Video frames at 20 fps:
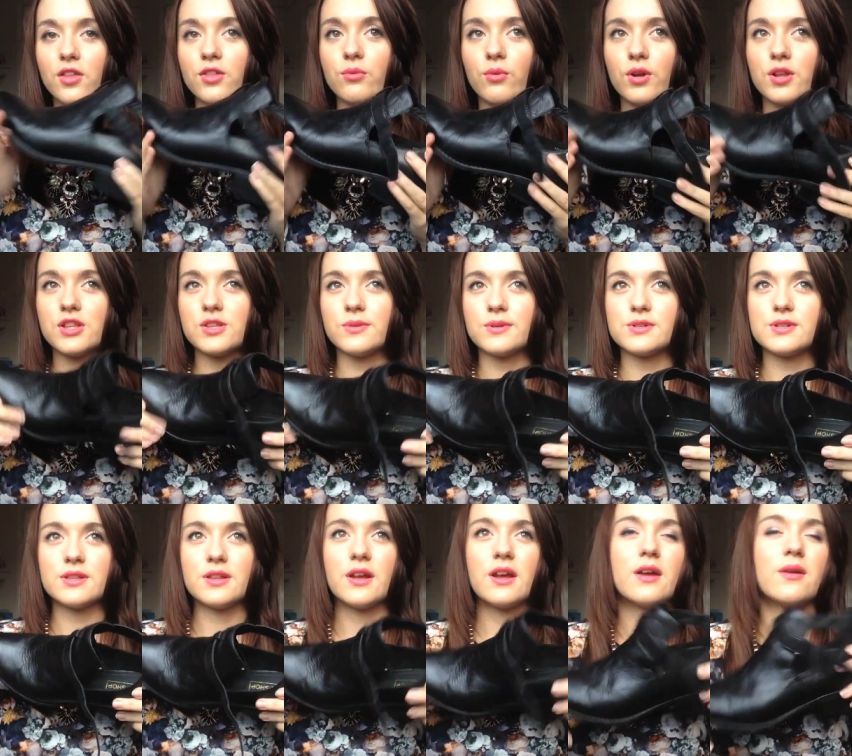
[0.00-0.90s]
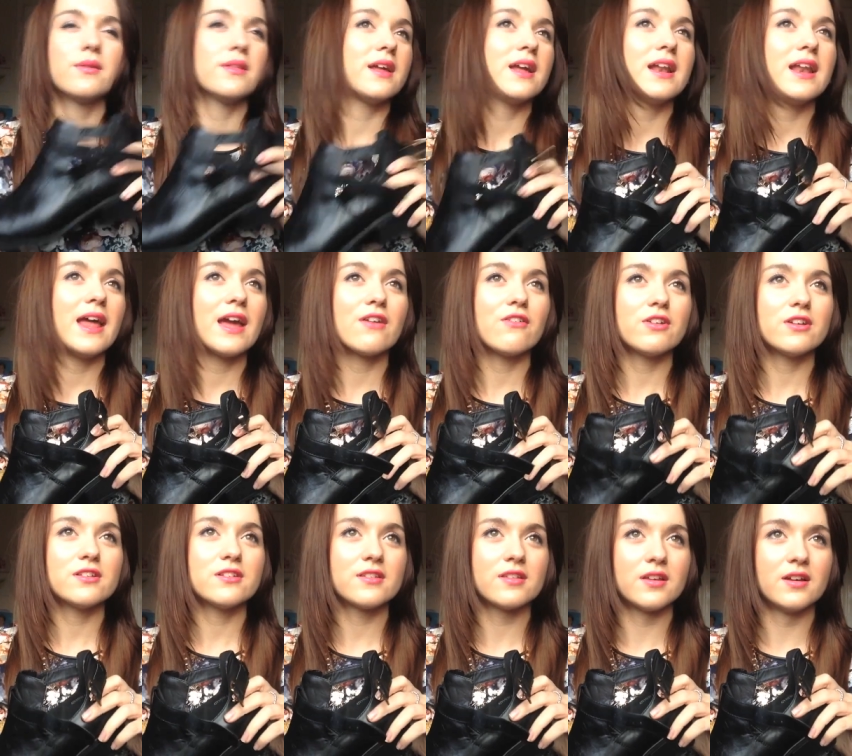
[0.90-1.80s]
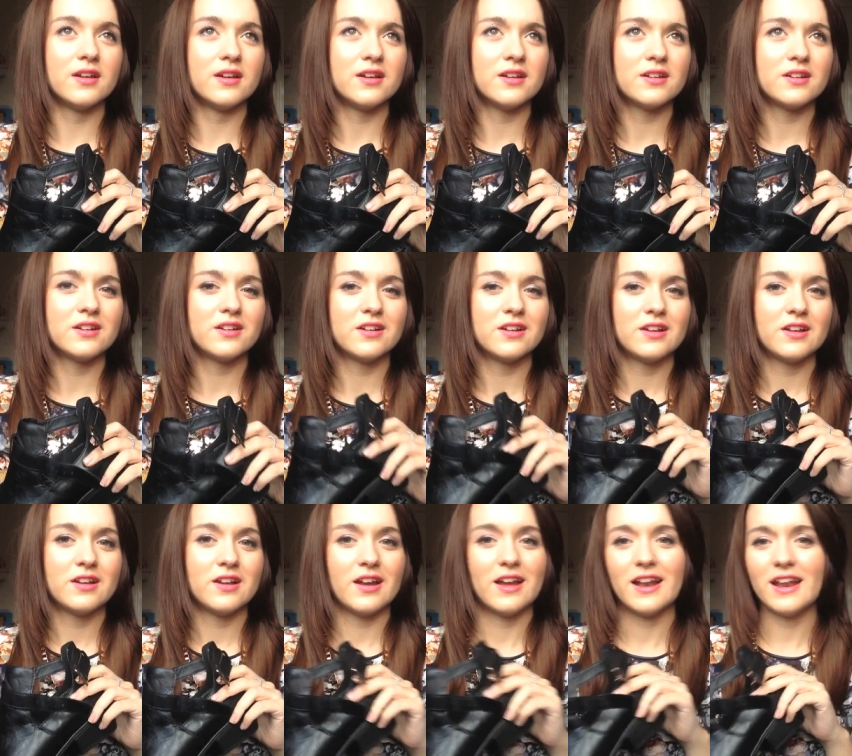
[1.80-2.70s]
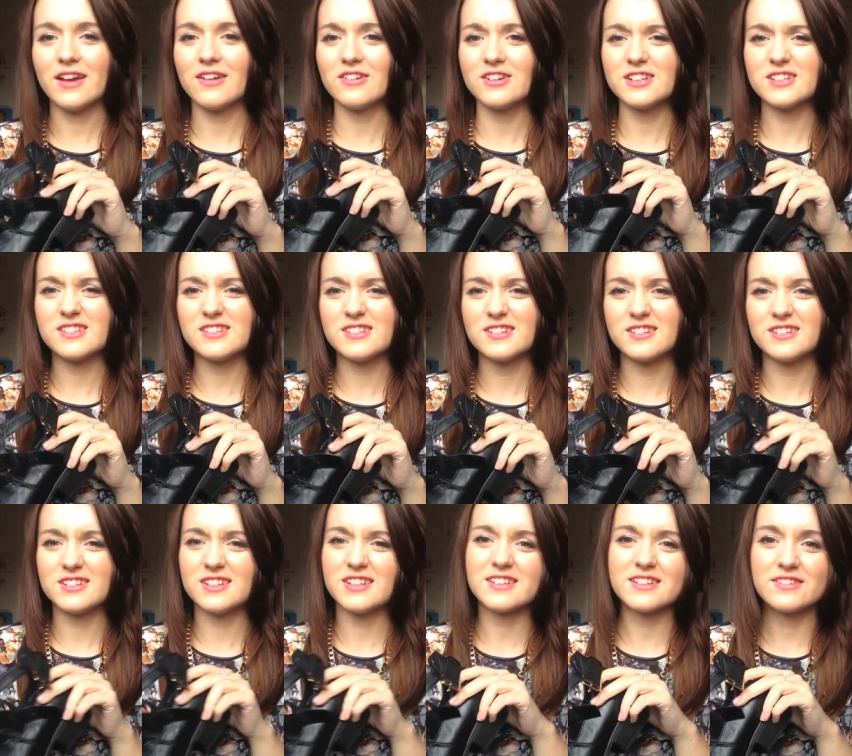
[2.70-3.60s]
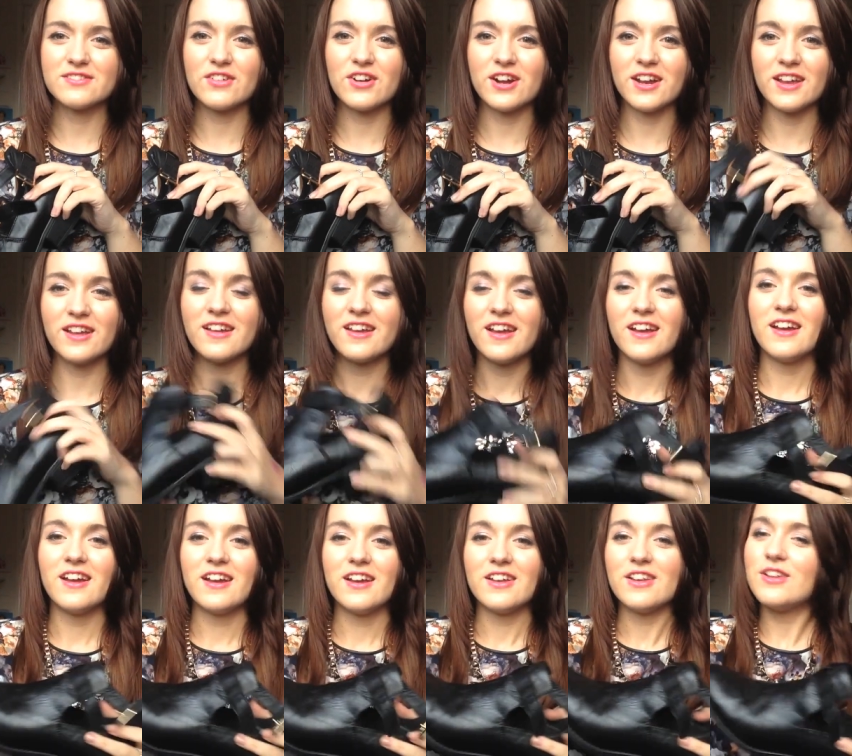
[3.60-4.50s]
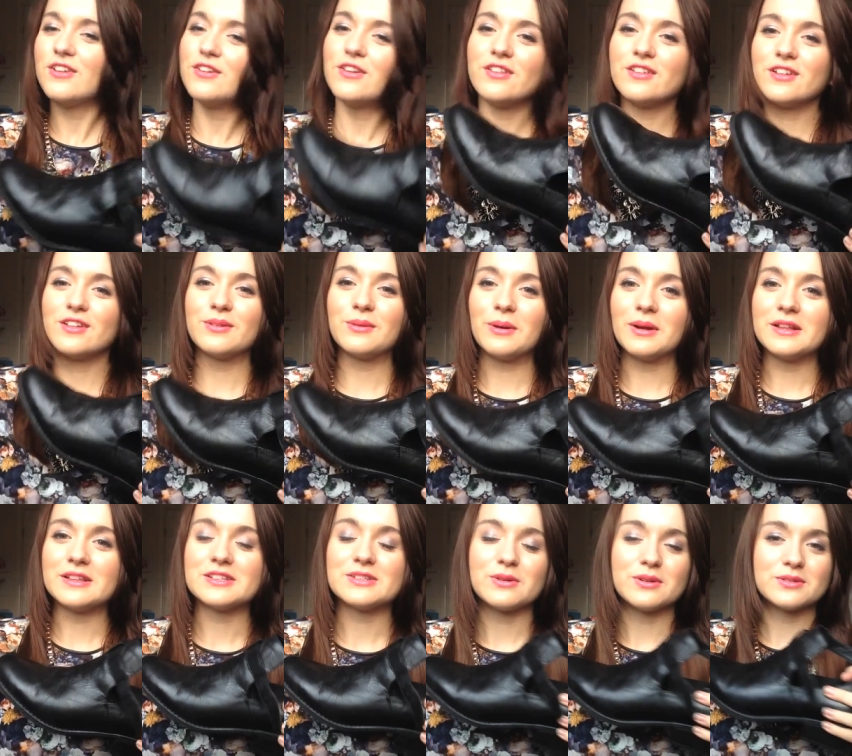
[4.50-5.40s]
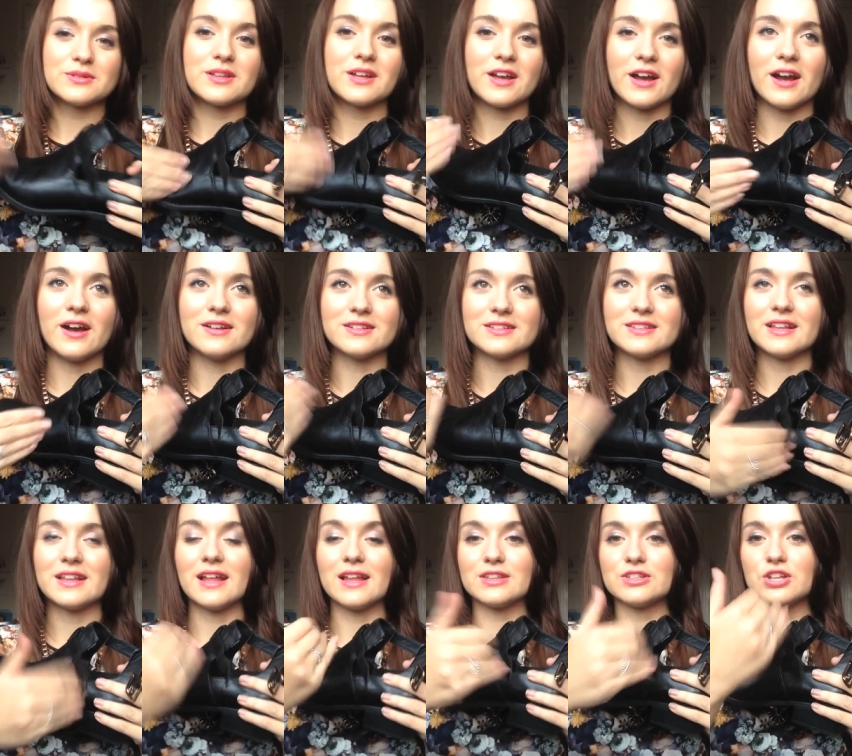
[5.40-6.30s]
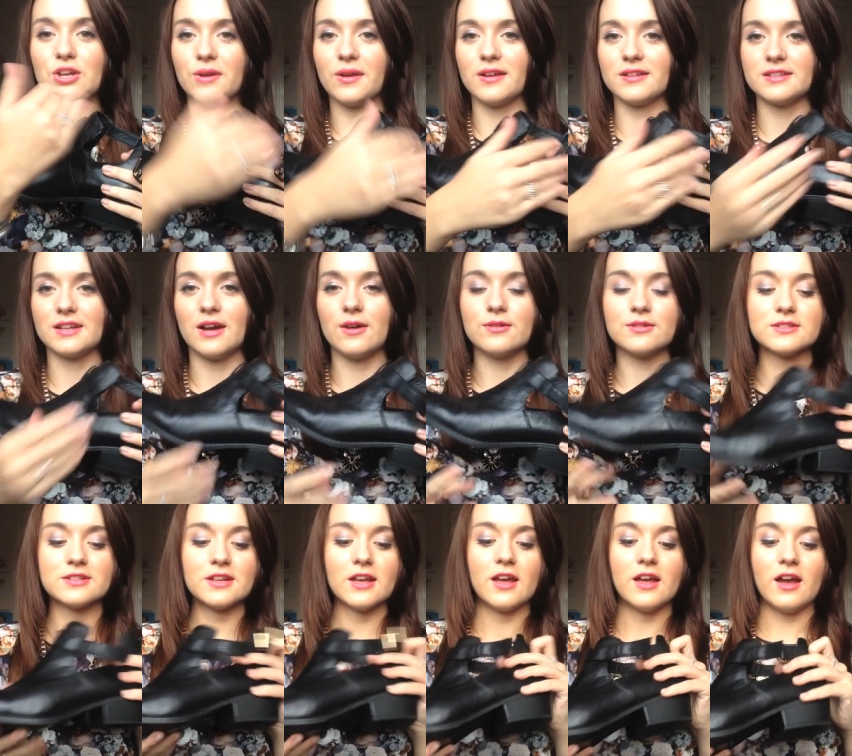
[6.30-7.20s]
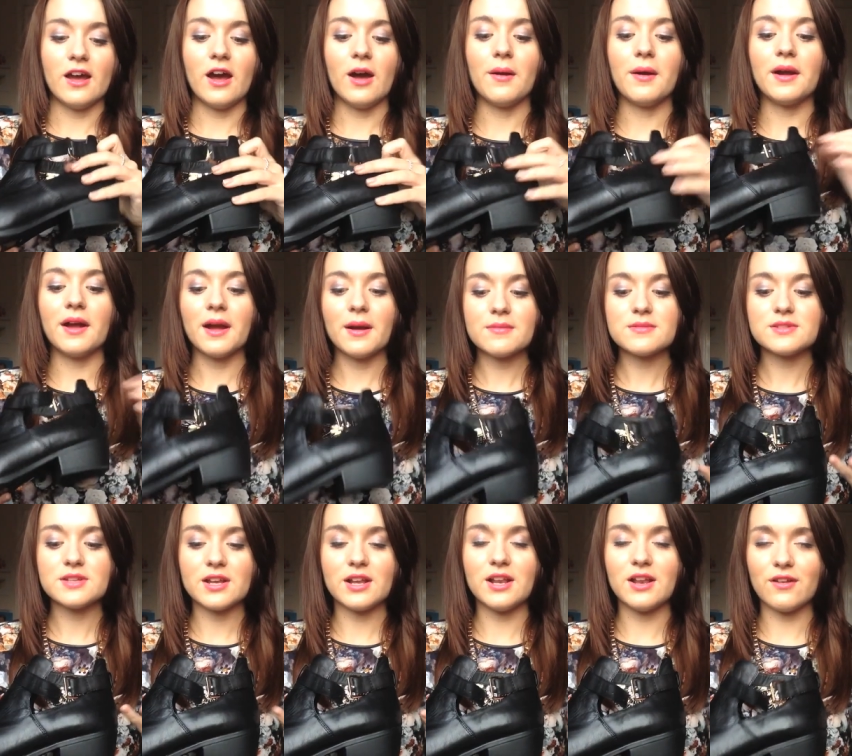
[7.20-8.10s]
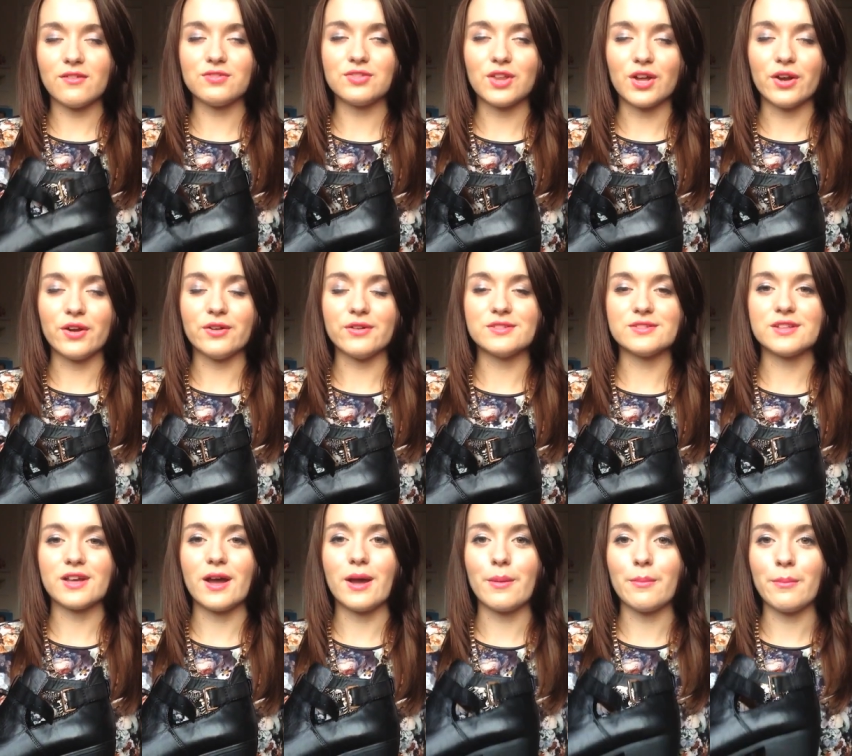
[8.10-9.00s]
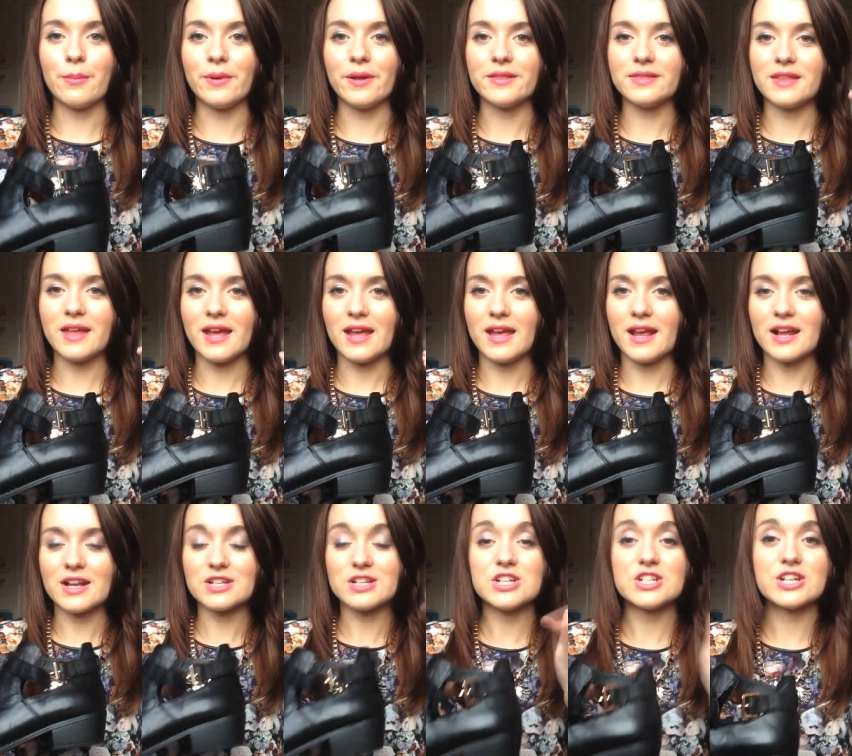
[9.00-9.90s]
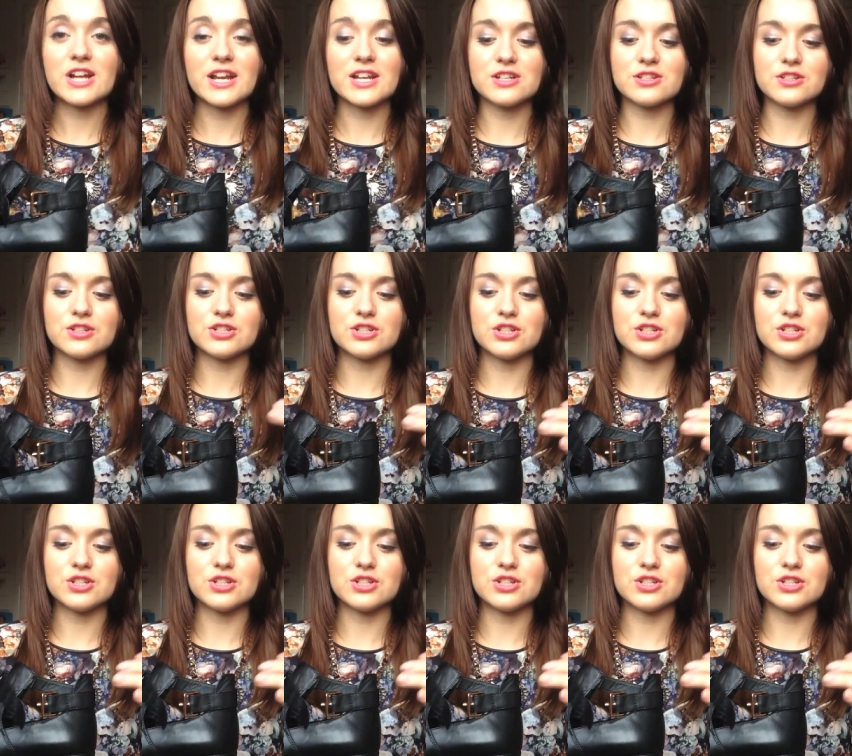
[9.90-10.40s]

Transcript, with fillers: other ones, which are the, the Allegras, Allegras? Does that sound right? You know the other ones, the ones with the cutouts. I think they had two cutouts. Uh, I absolutely loved those. Um, but they actually changed the